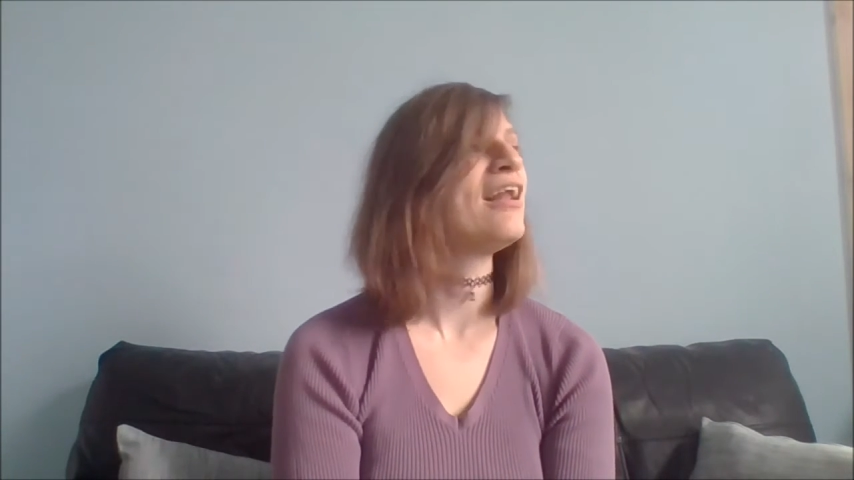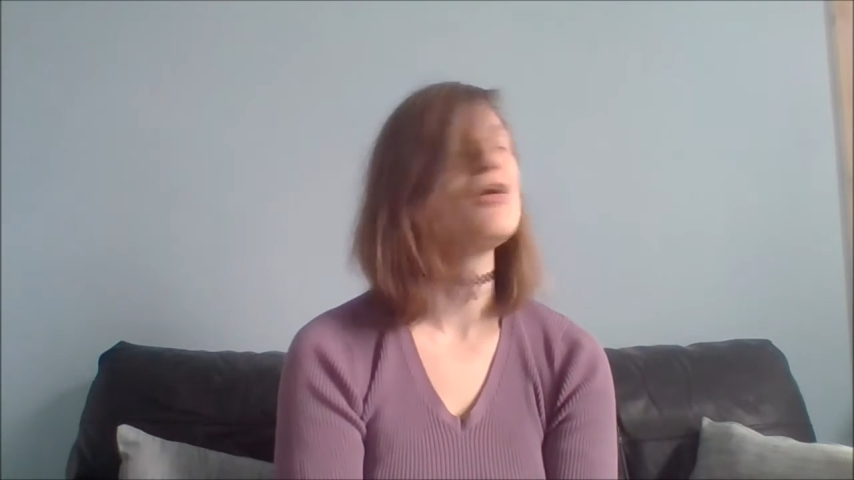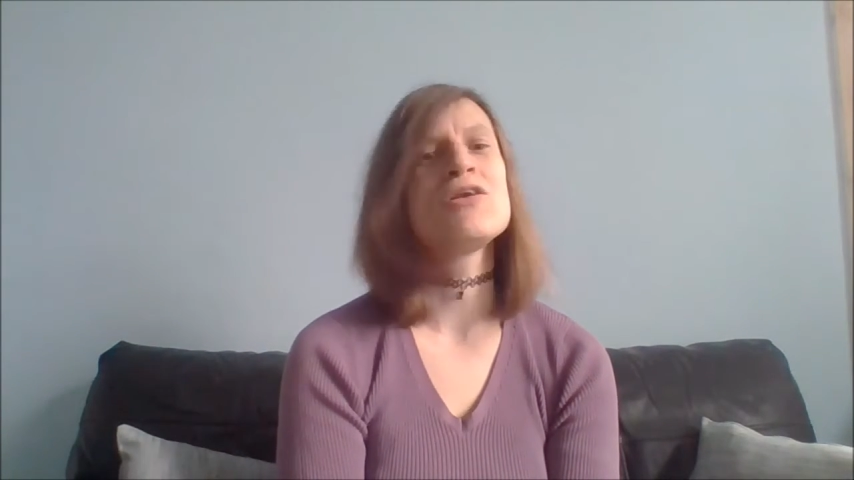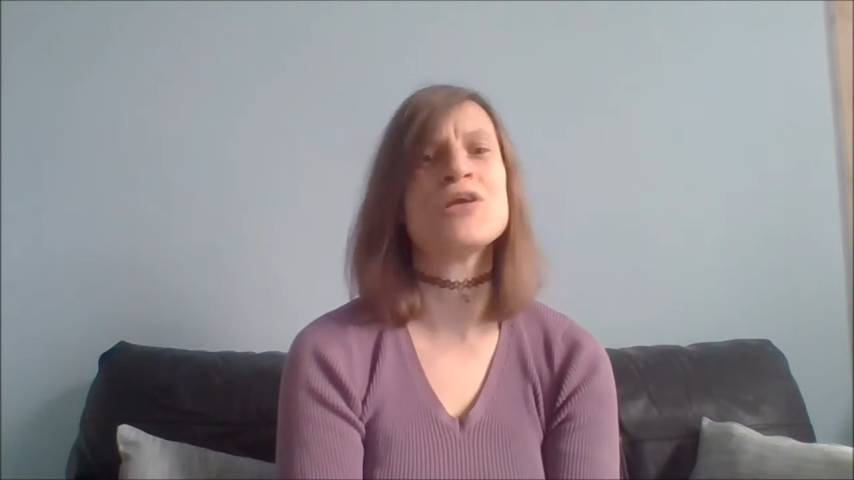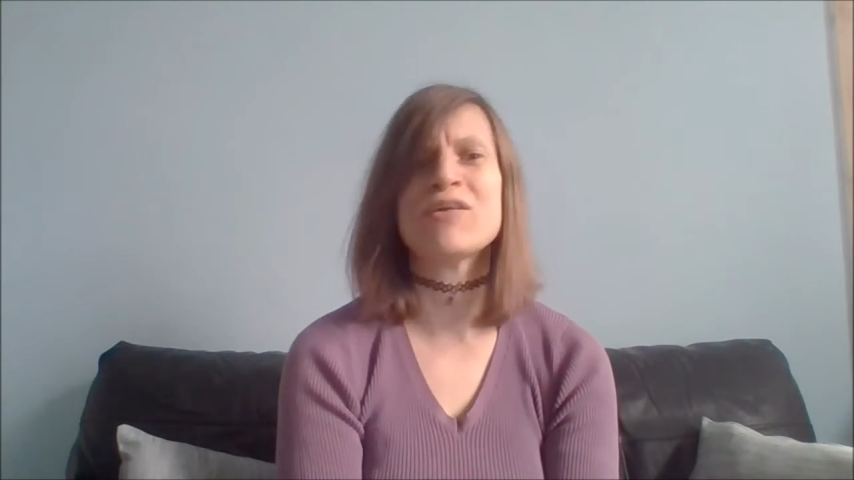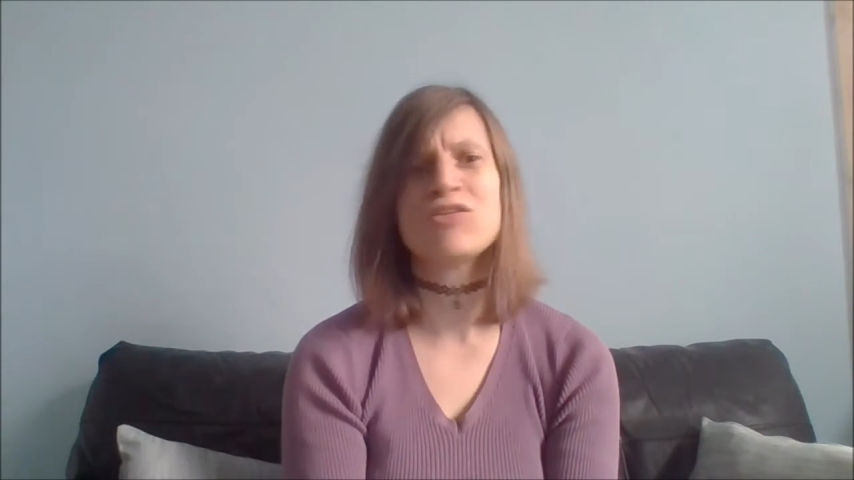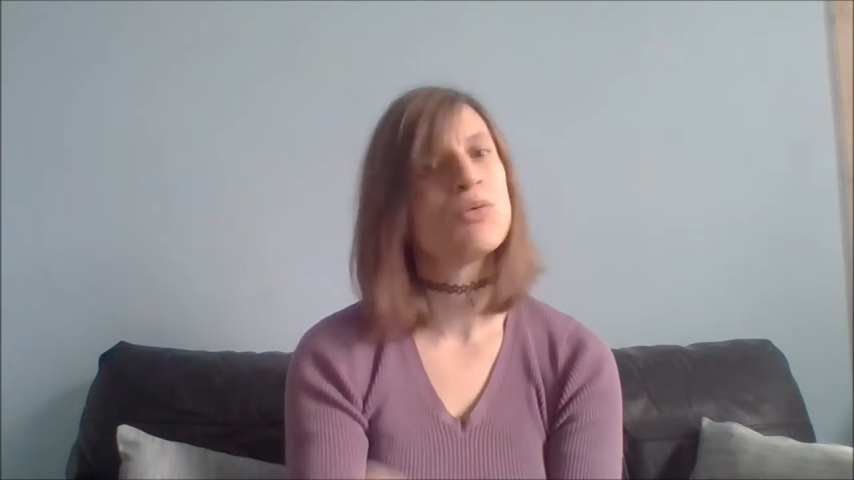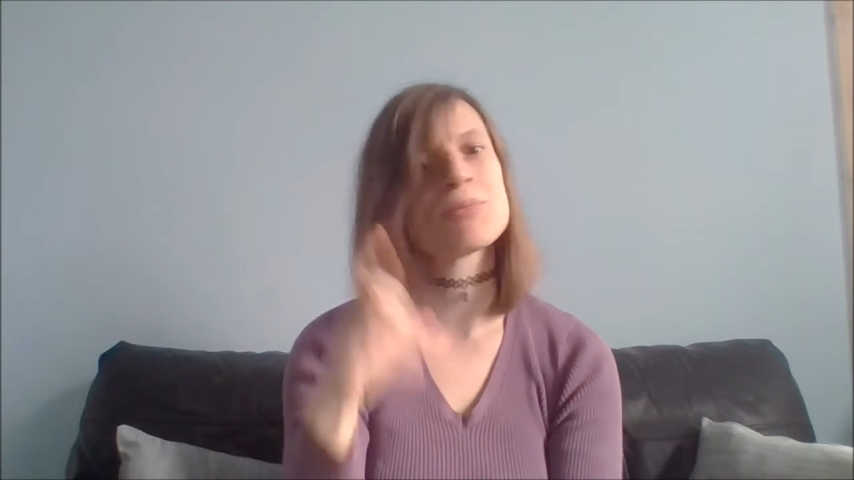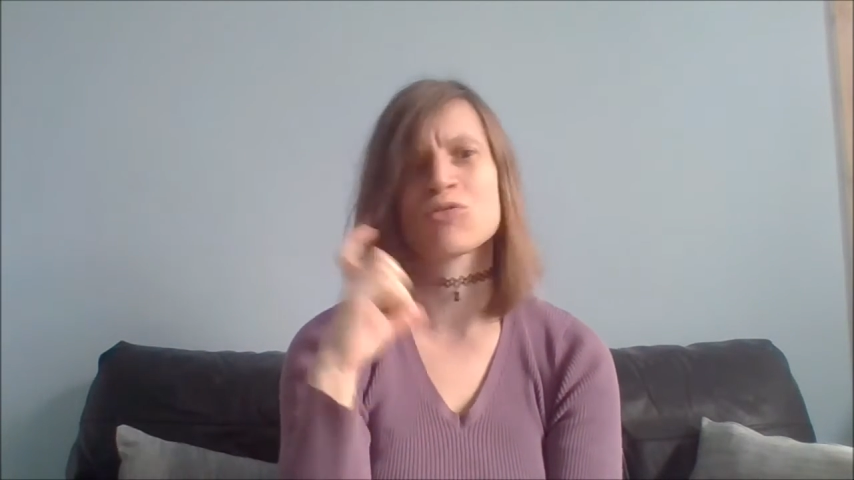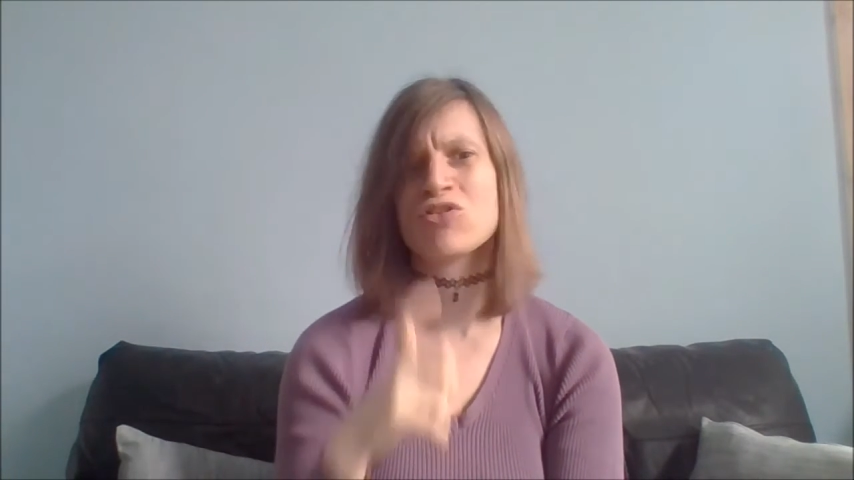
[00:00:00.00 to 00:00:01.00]
Lulu gives
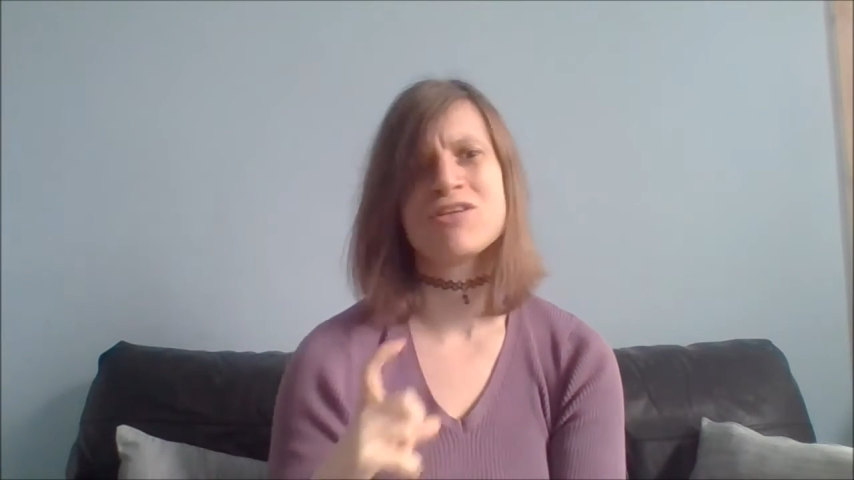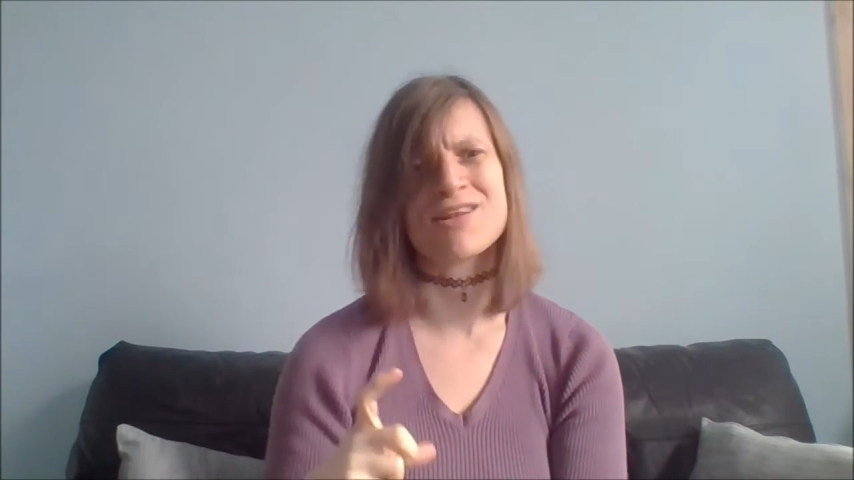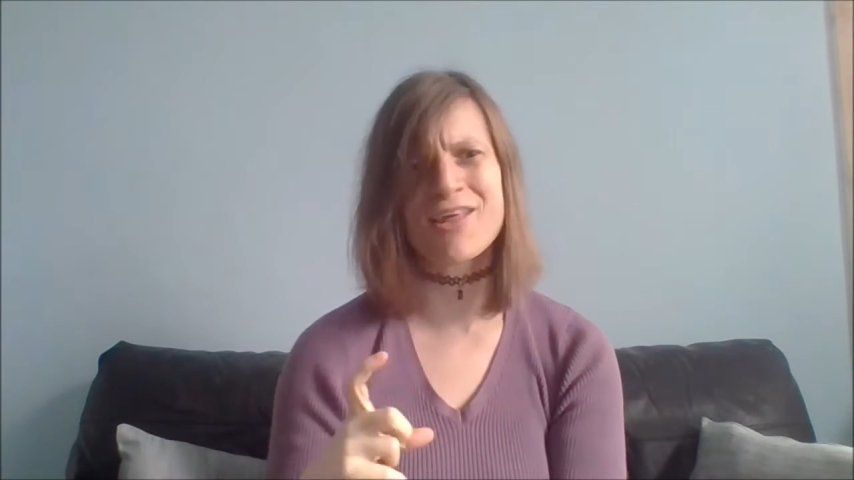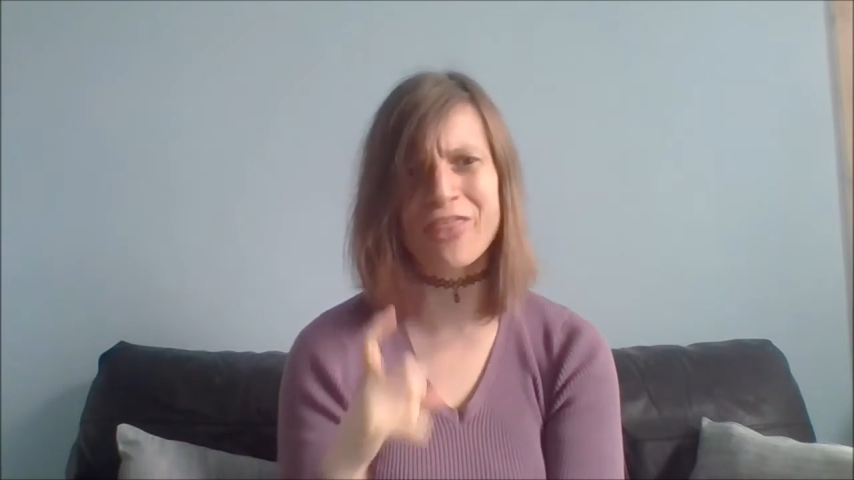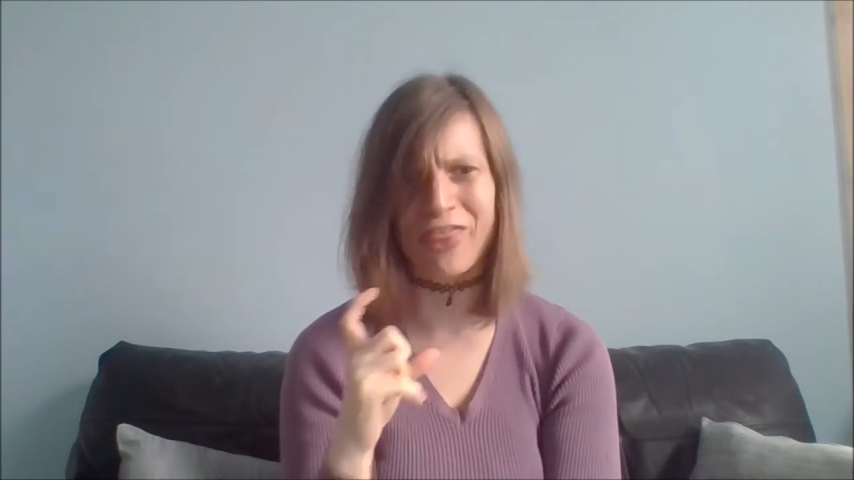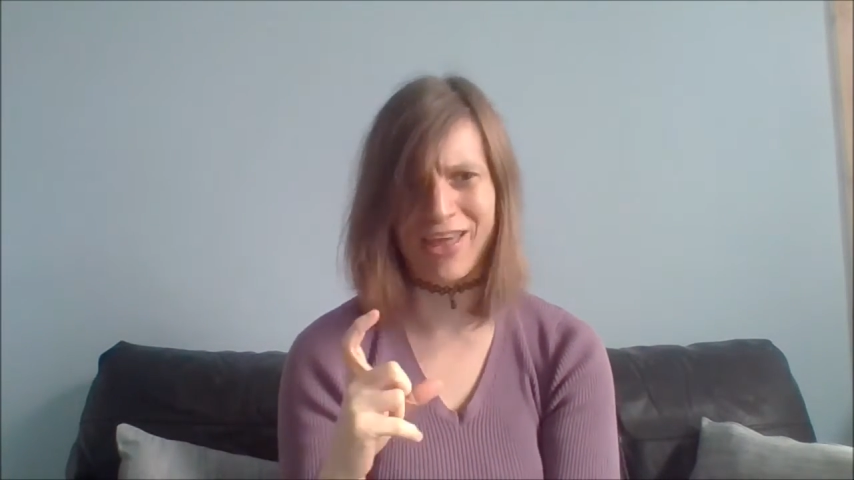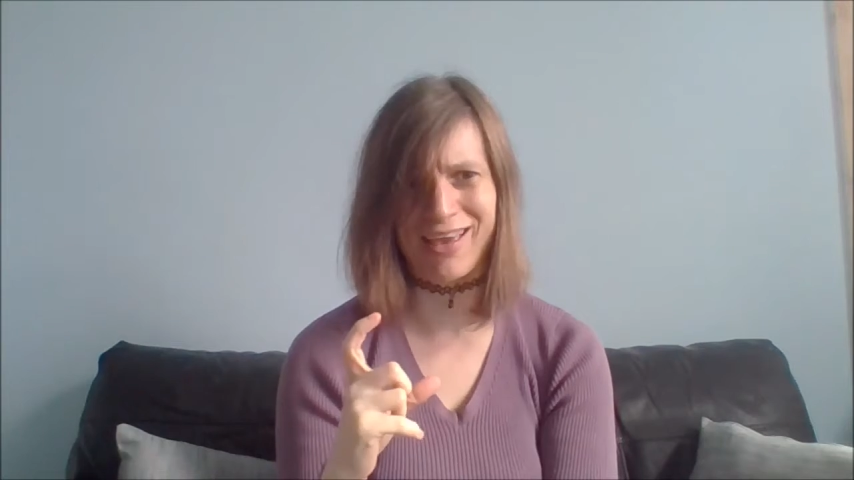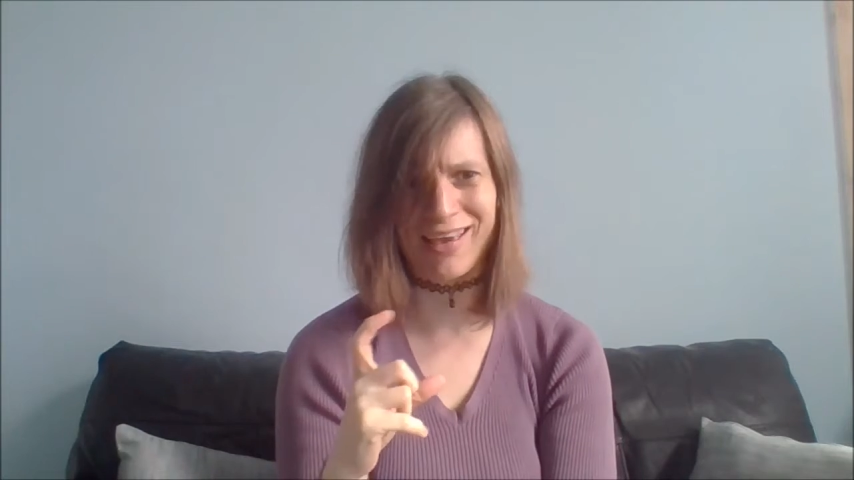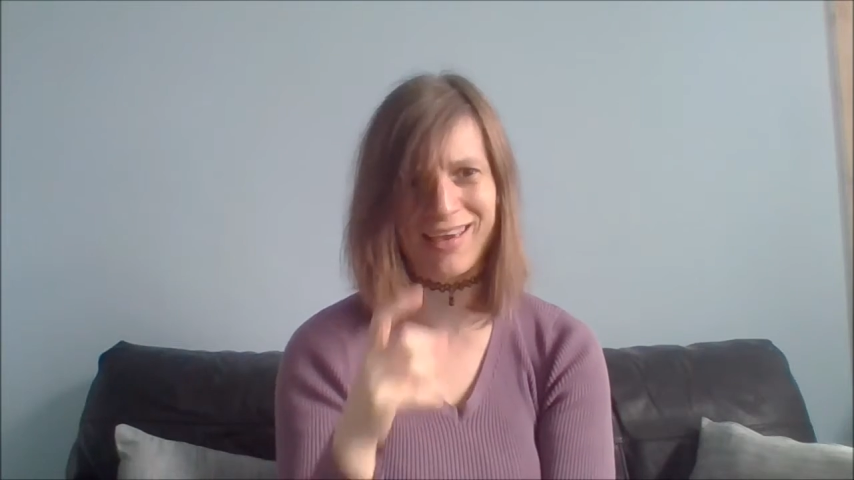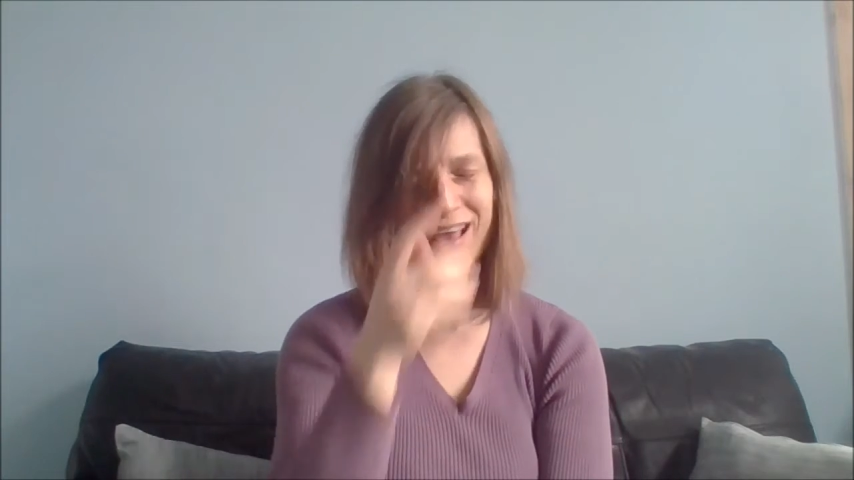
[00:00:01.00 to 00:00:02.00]
you almost
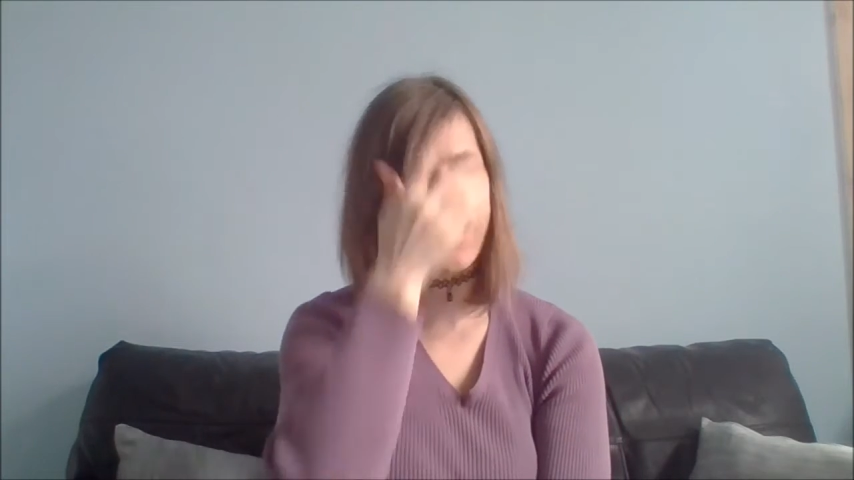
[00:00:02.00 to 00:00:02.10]
nothing.